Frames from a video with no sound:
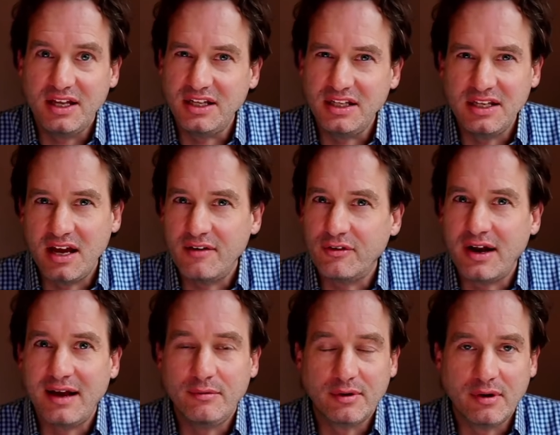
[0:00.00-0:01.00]
And he
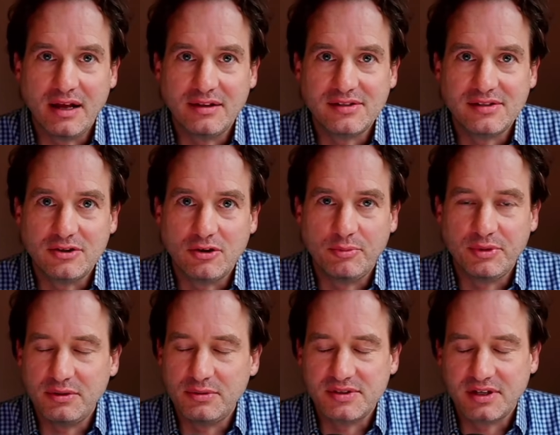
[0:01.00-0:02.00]
never had regrets. He told
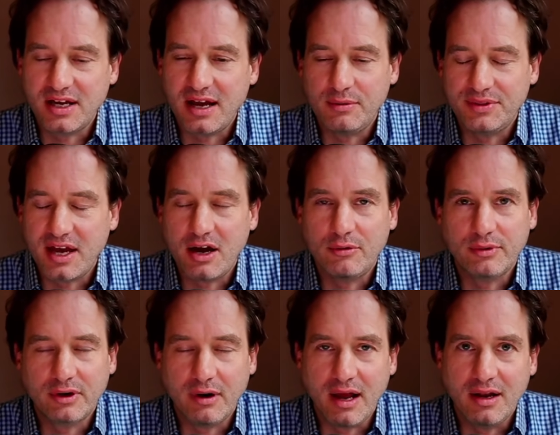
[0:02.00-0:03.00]
me he was a guy
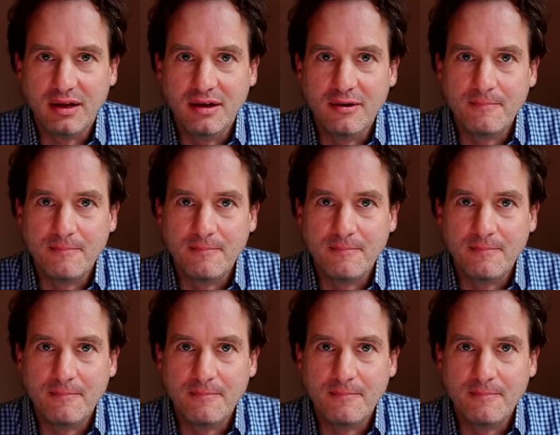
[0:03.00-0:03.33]
without regret.